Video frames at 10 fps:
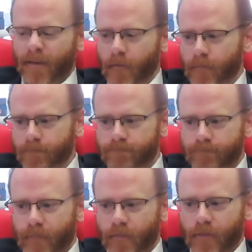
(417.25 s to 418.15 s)

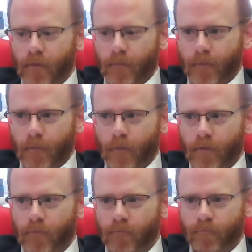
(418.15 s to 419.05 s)
And then they were like,
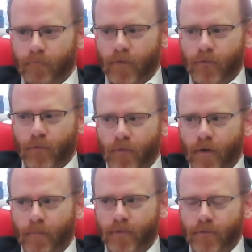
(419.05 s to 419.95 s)
well, physical
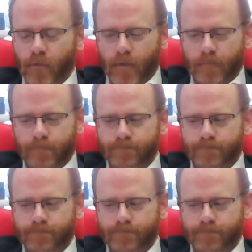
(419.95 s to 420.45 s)
therapy should do it.